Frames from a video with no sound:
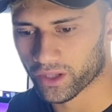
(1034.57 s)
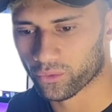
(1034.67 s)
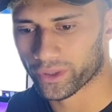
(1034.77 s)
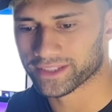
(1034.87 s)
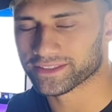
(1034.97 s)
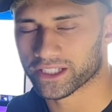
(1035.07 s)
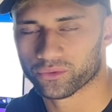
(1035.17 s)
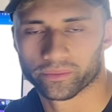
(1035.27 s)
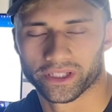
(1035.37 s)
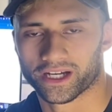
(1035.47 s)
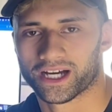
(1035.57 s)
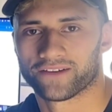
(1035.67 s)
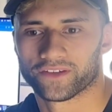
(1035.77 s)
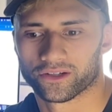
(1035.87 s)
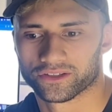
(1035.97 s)
Wednesday will be a
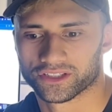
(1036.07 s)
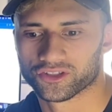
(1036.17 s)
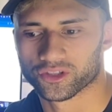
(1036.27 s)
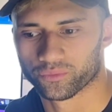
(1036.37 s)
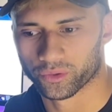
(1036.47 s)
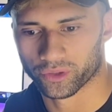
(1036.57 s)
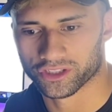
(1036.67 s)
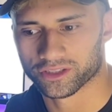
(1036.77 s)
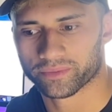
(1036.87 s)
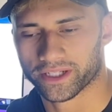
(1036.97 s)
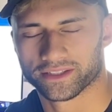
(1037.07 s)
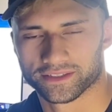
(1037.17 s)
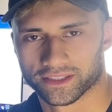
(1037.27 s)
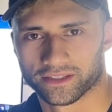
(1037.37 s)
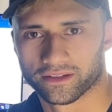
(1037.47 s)
half-hour session where we're just
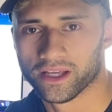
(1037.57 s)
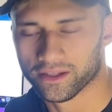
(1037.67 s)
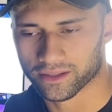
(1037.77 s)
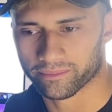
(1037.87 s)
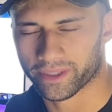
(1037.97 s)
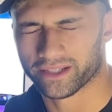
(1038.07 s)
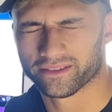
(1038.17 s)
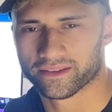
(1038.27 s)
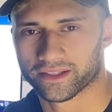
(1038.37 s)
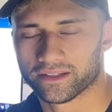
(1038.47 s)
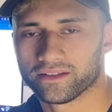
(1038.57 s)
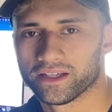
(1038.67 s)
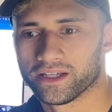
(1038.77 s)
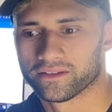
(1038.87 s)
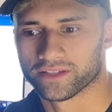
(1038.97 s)
practicing the main thing
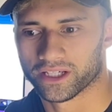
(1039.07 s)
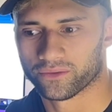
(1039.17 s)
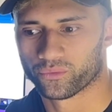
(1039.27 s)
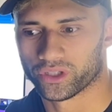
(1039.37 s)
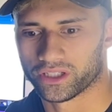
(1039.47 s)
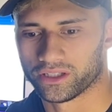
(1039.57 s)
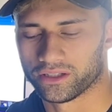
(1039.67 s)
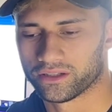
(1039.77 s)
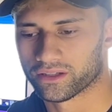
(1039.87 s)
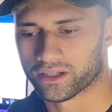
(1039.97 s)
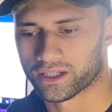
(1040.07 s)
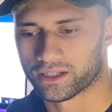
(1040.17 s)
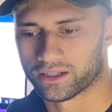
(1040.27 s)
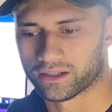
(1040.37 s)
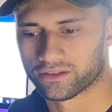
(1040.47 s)
that we
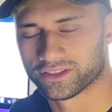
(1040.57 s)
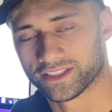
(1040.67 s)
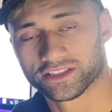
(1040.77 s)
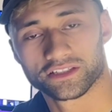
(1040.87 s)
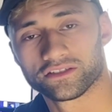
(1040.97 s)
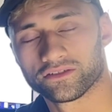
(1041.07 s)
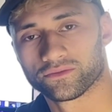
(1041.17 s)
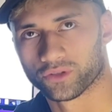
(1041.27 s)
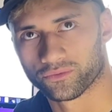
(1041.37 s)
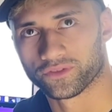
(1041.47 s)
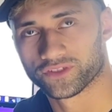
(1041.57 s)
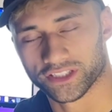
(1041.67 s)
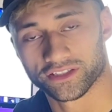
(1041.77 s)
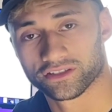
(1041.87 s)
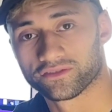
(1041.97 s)
are tested, what we've
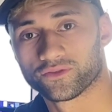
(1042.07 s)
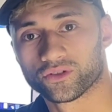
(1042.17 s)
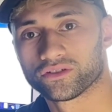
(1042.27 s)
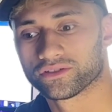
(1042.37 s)
tested for.